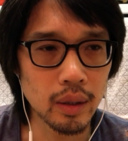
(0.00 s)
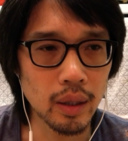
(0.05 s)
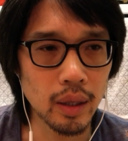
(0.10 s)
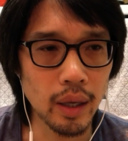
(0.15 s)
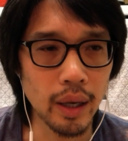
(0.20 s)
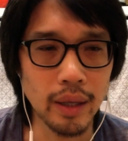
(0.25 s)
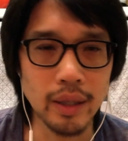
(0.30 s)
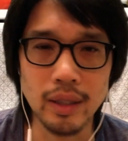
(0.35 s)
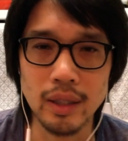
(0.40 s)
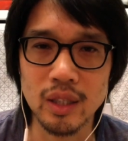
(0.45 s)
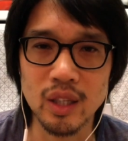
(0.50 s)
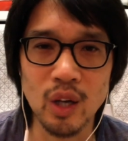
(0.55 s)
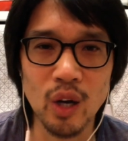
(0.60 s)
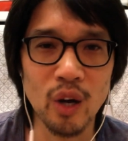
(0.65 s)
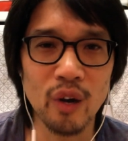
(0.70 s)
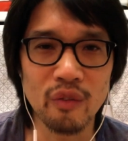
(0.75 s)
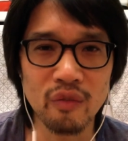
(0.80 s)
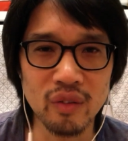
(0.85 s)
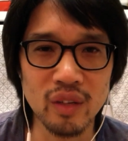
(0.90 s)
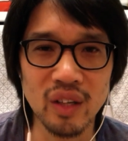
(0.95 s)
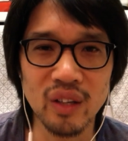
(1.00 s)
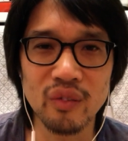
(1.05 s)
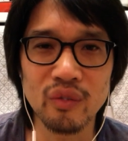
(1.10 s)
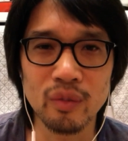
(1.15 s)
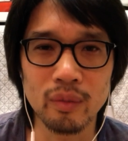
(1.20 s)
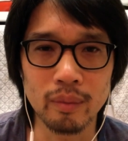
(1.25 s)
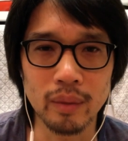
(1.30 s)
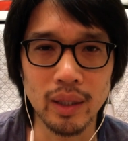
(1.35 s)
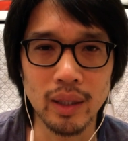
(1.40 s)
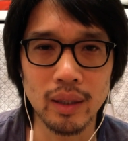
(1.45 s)
that's a tough thing
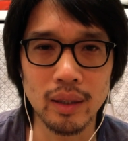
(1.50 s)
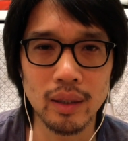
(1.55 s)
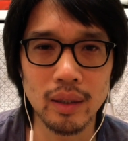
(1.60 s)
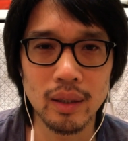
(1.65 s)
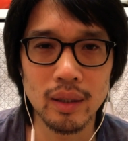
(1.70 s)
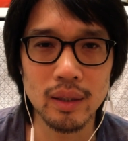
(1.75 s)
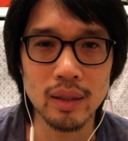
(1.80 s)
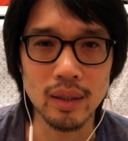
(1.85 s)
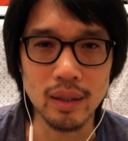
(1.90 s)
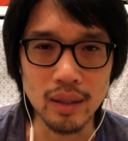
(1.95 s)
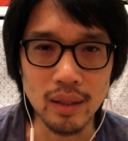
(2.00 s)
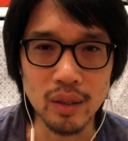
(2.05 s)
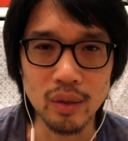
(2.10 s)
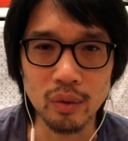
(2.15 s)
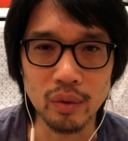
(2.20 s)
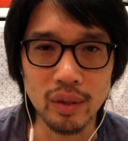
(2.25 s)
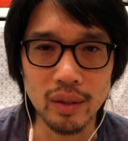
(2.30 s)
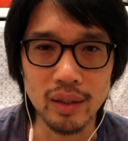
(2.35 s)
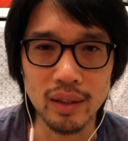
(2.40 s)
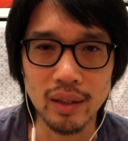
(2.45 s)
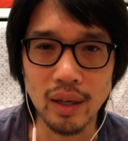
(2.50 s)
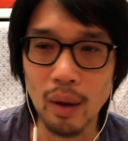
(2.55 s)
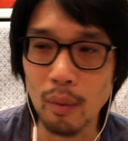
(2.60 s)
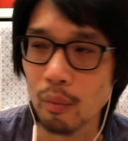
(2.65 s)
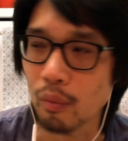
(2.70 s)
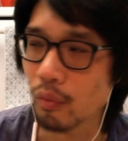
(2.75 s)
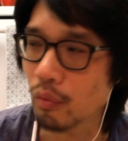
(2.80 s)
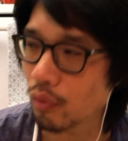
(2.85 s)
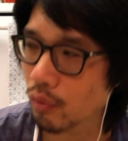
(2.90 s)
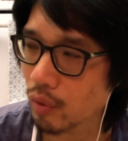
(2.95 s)
for me to deal with, and
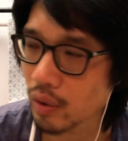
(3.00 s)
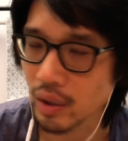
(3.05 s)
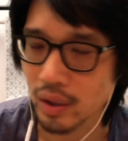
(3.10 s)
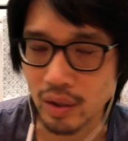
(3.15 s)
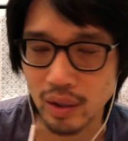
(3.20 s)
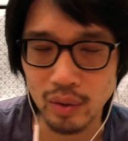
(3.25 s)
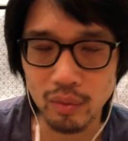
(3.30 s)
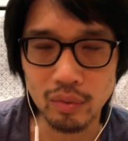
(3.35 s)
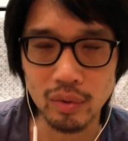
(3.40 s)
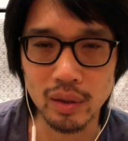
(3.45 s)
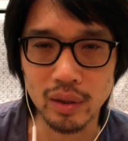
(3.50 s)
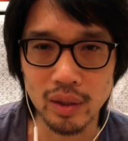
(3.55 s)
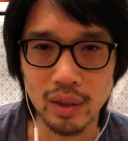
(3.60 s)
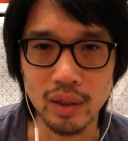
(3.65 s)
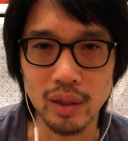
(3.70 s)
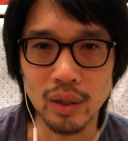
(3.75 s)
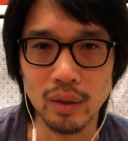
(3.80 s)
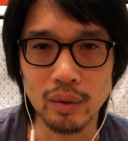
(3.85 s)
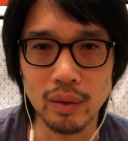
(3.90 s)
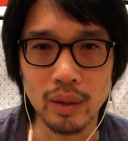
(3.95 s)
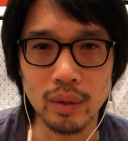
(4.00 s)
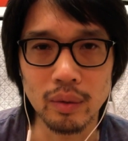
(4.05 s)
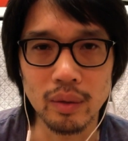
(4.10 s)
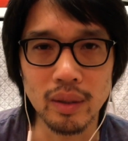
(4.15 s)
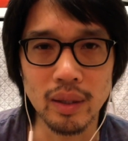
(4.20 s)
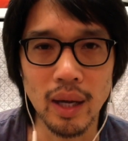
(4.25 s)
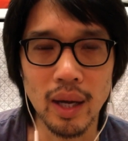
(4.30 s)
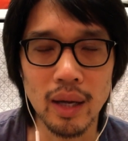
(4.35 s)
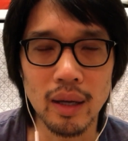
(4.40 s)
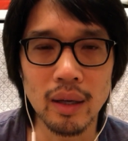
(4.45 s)
I'm really, really dealing with
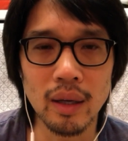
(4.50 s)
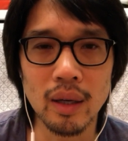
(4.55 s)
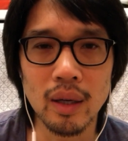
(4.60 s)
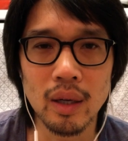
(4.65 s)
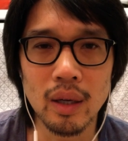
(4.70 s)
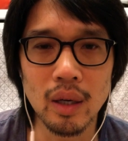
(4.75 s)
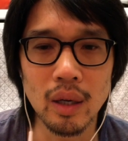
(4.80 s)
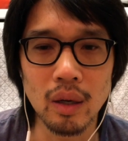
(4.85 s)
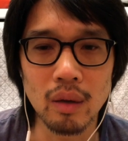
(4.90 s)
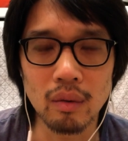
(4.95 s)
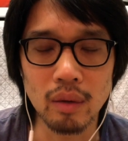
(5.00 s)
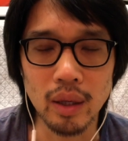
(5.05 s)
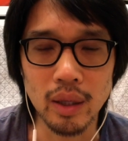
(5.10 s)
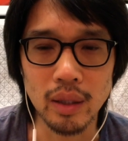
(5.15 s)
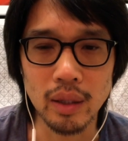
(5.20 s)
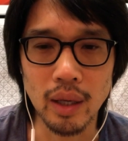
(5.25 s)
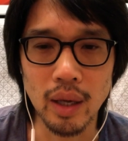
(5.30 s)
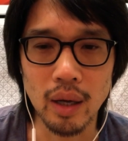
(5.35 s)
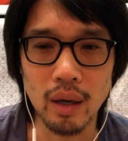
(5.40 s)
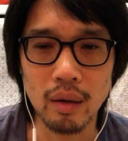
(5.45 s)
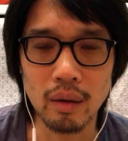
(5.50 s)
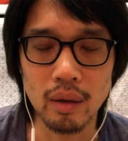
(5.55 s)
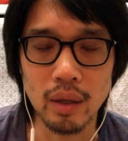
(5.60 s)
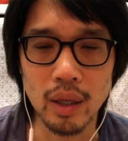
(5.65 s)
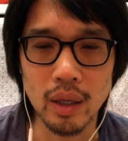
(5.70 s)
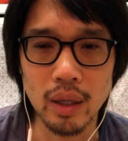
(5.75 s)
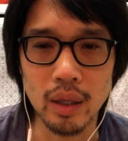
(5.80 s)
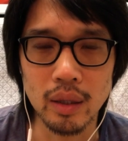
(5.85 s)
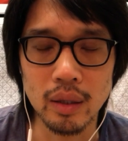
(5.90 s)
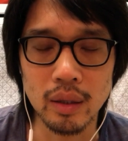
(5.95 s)
that right now.
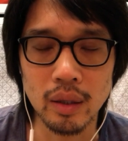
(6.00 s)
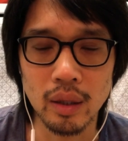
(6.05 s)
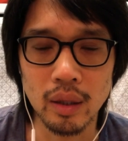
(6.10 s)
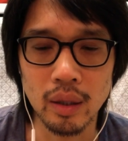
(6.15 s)
And